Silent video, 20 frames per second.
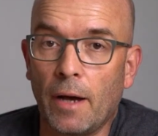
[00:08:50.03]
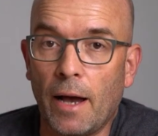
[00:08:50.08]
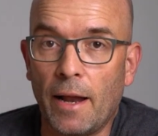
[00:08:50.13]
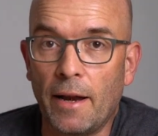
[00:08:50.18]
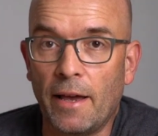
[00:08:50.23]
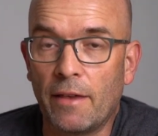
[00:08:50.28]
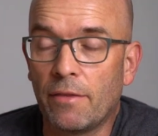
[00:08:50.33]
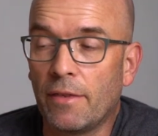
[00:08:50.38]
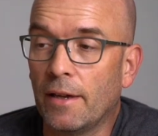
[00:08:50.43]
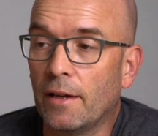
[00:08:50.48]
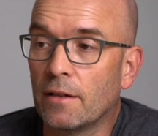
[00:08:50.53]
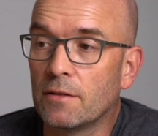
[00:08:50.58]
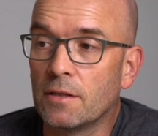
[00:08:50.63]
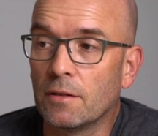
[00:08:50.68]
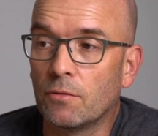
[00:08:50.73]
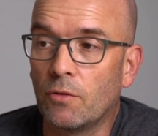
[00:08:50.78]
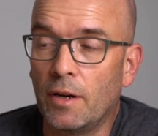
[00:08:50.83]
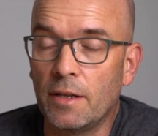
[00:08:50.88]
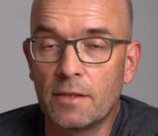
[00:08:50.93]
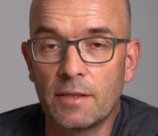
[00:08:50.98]
And I think it's
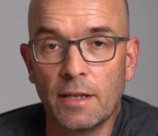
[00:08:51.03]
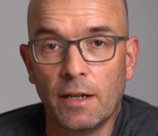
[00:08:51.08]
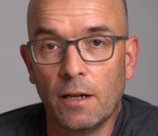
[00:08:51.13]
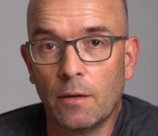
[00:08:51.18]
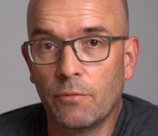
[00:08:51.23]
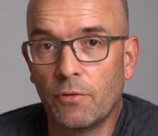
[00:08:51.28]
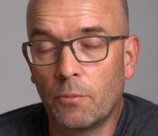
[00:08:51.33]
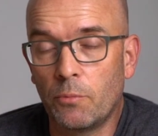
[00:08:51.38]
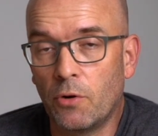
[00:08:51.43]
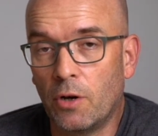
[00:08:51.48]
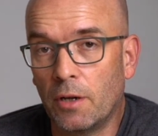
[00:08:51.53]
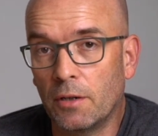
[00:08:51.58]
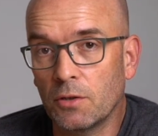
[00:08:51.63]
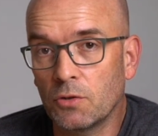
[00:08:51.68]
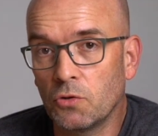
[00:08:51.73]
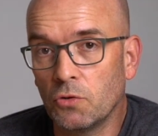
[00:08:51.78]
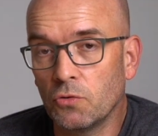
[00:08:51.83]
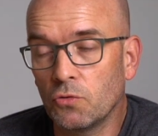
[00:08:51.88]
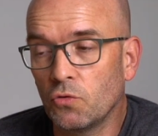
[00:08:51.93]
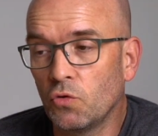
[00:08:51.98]
a great setup for
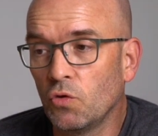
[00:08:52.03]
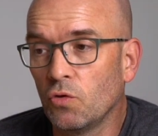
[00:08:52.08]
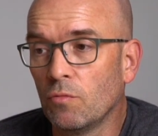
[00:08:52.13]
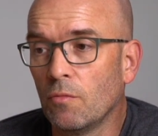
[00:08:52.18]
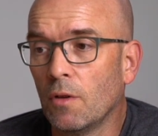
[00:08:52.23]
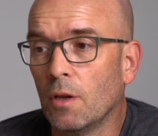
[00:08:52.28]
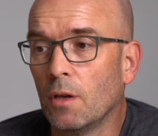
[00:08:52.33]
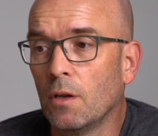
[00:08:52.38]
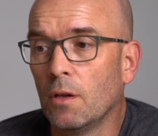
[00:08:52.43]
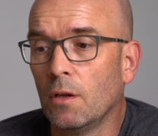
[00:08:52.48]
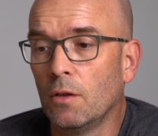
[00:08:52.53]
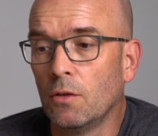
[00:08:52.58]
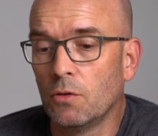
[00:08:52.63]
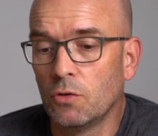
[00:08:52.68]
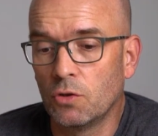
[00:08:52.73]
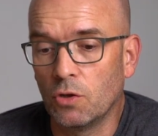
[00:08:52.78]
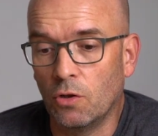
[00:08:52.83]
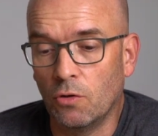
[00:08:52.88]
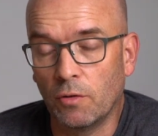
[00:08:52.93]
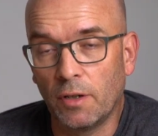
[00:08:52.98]
product shoots.
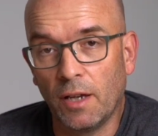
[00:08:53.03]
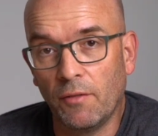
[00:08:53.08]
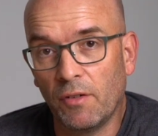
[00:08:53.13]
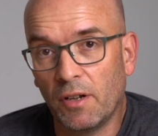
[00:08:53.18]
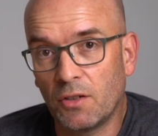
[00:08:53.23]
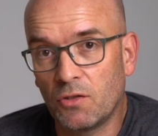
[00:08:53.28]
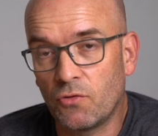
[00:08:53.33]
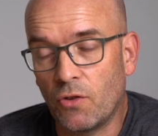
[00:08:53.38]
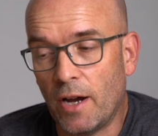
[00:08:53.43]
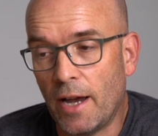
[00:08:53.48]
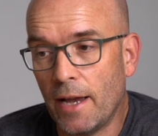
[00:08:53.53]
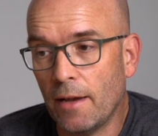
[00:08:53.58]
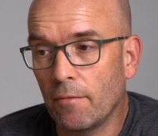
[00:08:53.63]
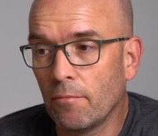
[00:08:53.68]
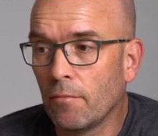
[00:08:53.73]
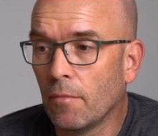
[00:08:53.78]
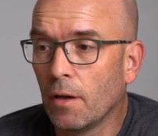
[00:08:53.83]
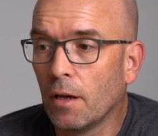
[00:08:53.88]
So give it a try.